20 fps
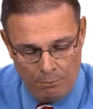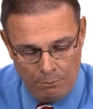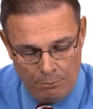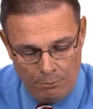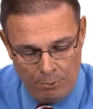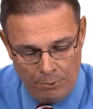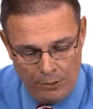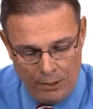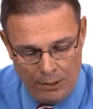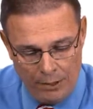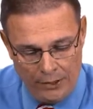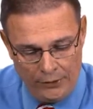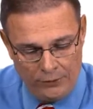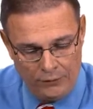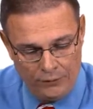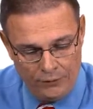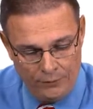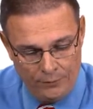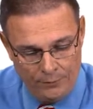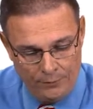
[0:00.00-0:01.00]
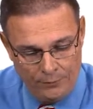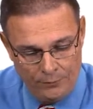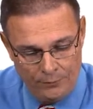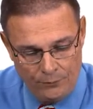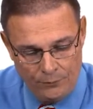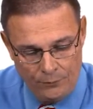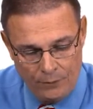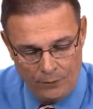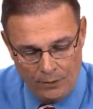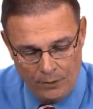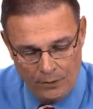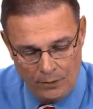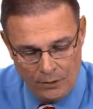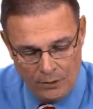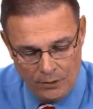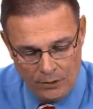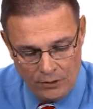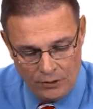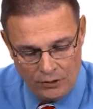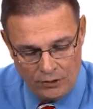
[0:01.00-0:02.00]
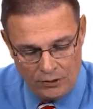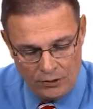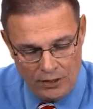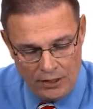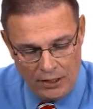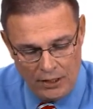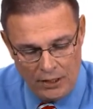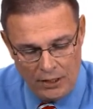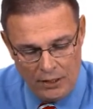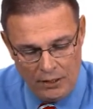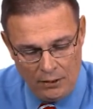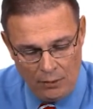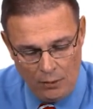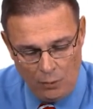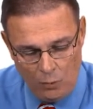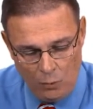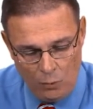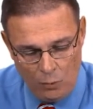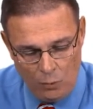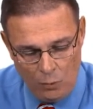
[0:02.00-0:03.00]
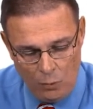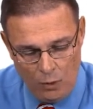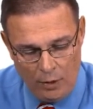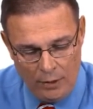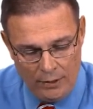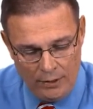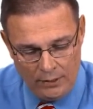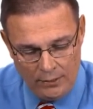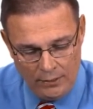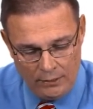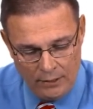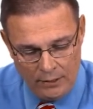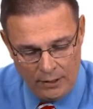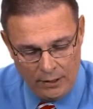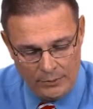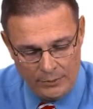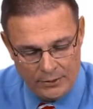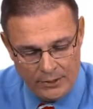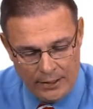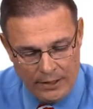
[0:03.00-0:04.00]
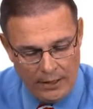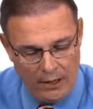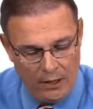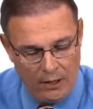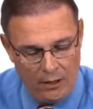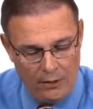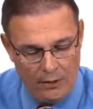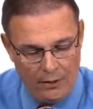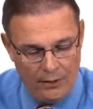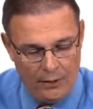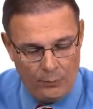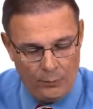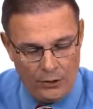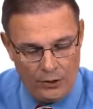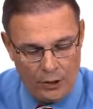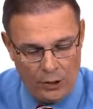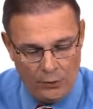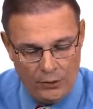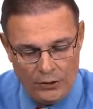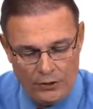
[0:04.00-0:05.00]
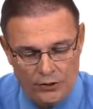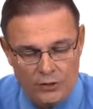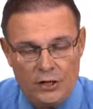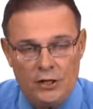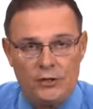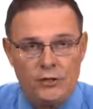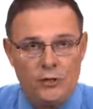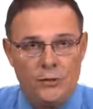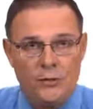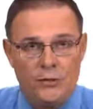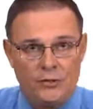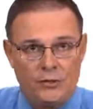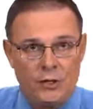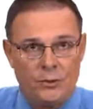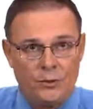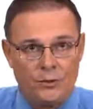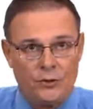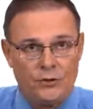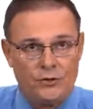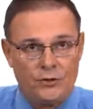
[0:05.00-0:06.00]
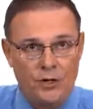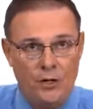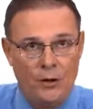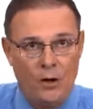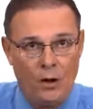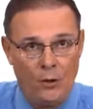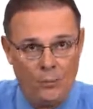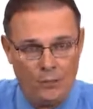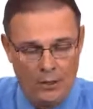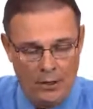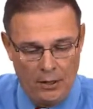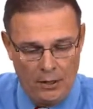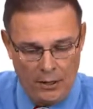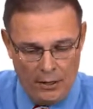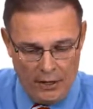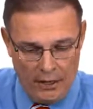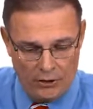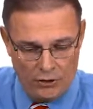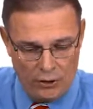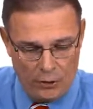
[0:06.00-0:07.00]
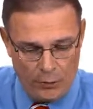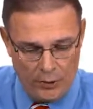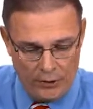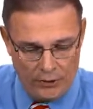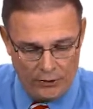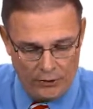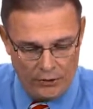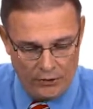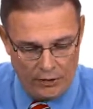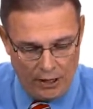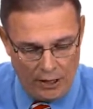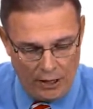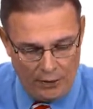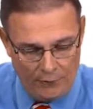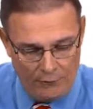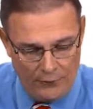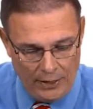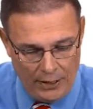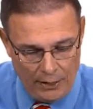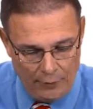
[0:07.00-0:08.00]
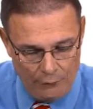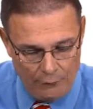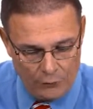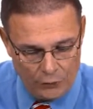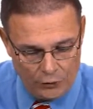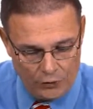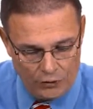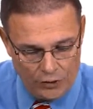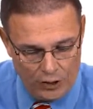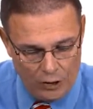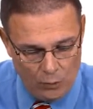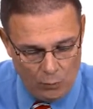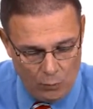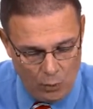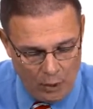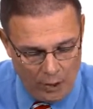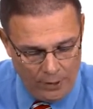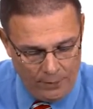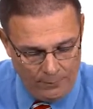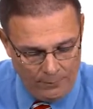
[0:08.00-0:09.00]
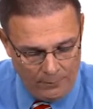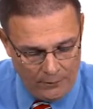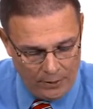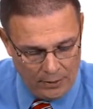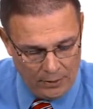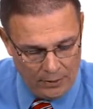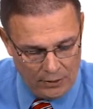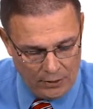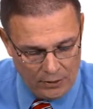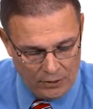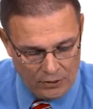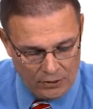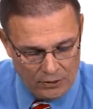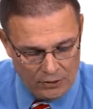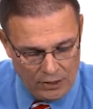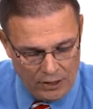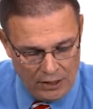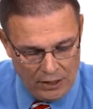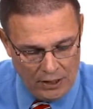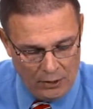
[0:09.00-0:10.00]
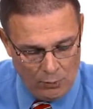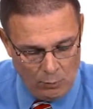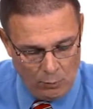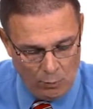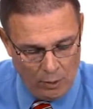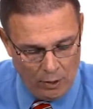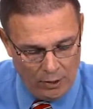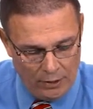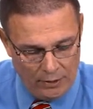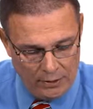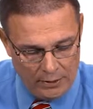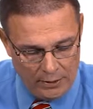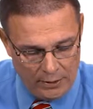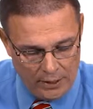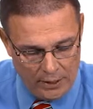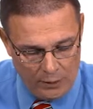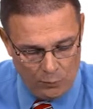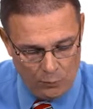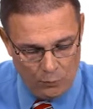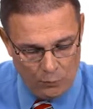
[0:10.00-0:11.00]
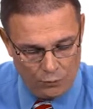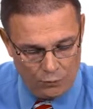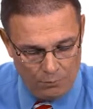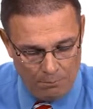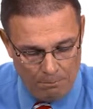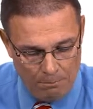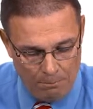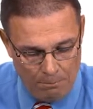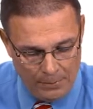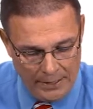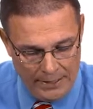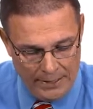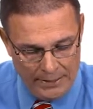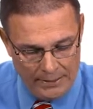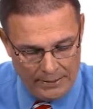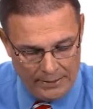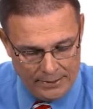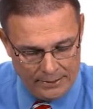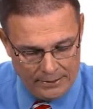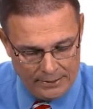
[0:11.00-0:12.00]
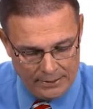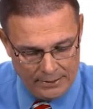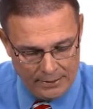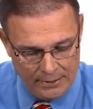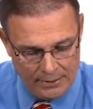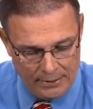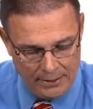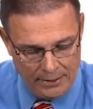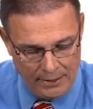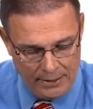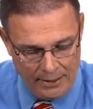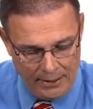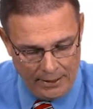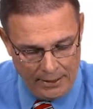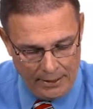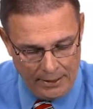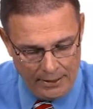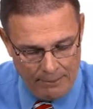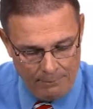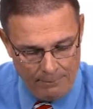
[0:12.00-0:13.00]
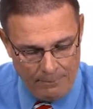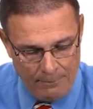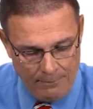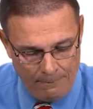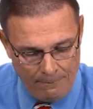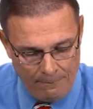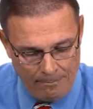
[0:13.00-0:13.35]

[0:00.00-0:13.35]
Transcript: plus C1 times L, and then we know that C2 is equal to 0. And so we can solve now for C1. C1 equals minus mn